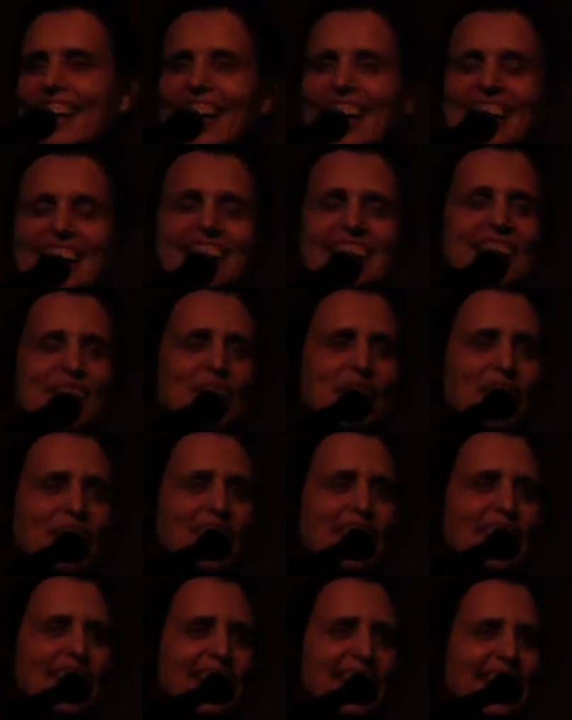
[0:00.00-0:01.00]
I said,
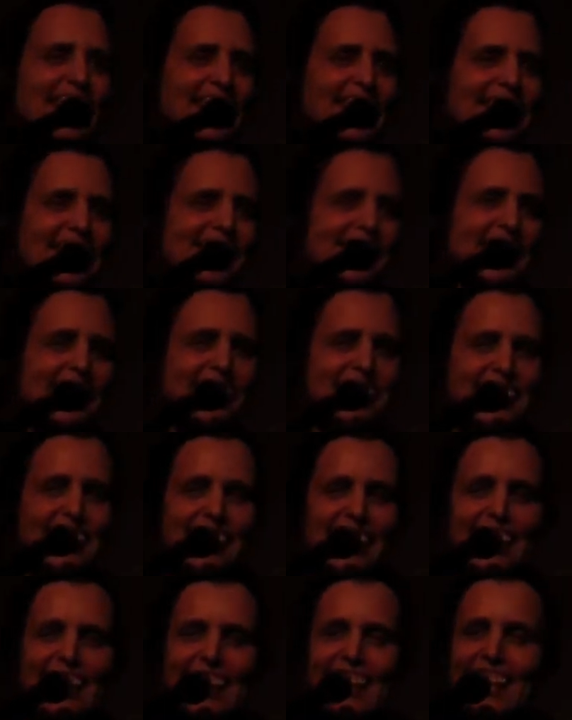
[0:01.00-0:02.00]
Marion, I got this
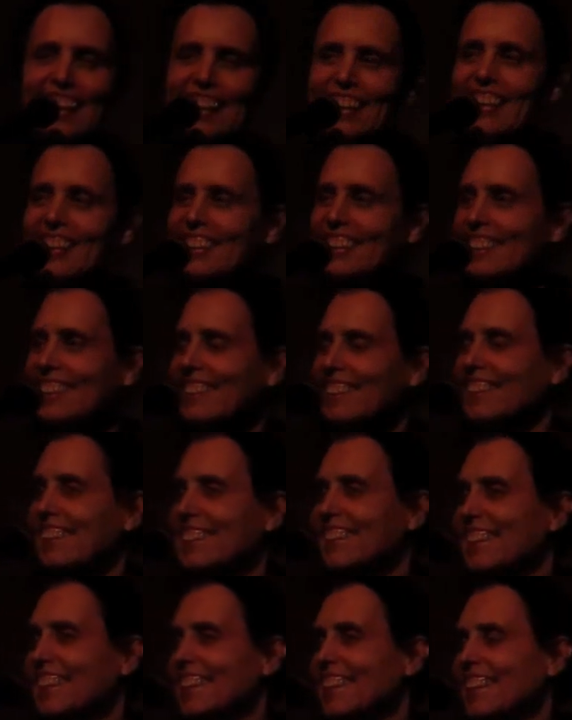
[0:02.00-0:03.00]
idea.
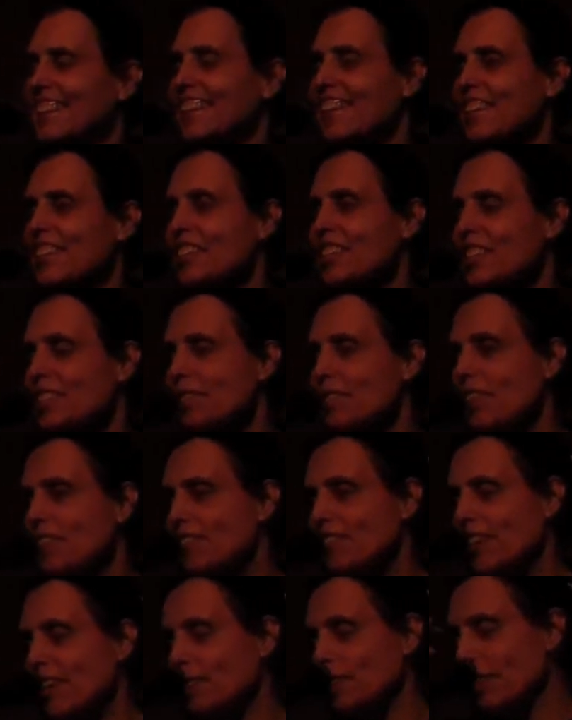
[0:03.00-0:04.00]
Usually my
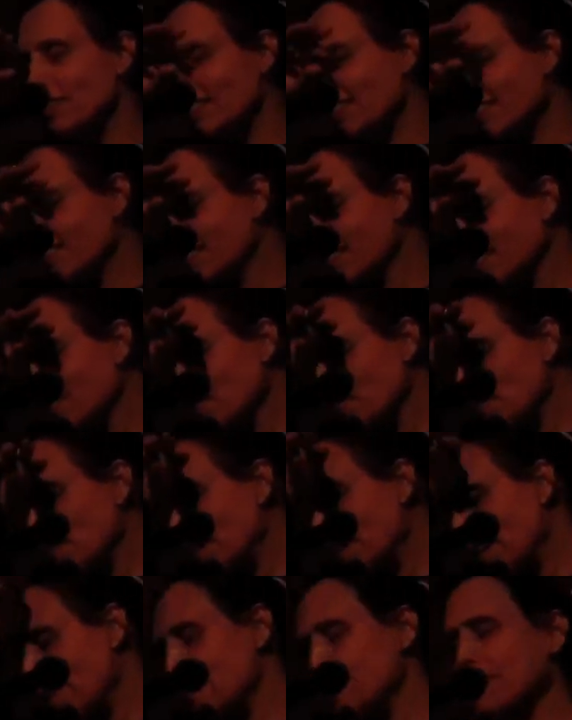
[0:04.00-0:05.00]
family says, oh,
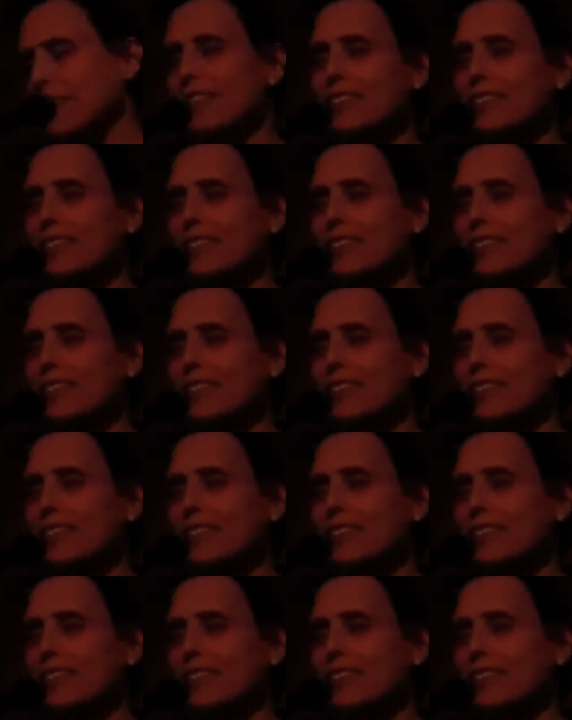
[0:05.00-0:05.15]
wow.